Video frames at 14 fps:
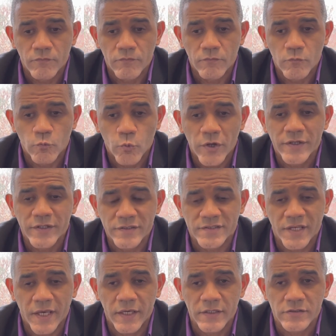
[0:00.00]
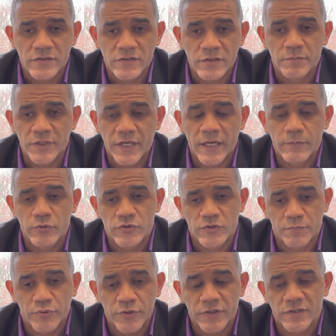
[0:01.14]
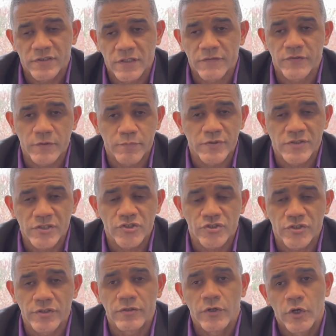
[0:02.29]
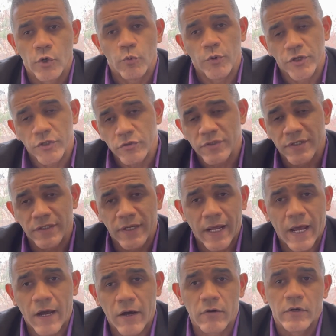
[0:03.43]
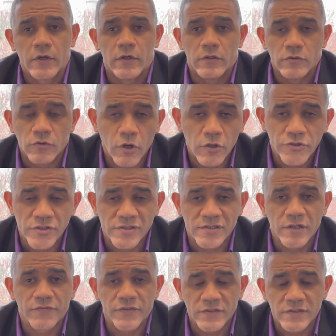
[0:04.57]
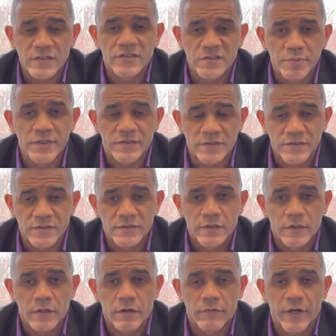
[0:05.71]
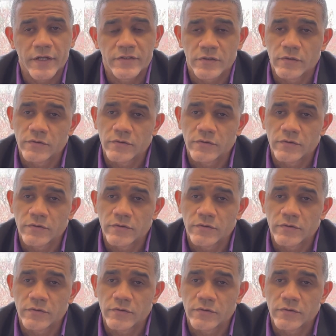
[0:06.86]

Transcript: what it takes to be able to put yourself in the position where you can now launch yourself into this business. All right, so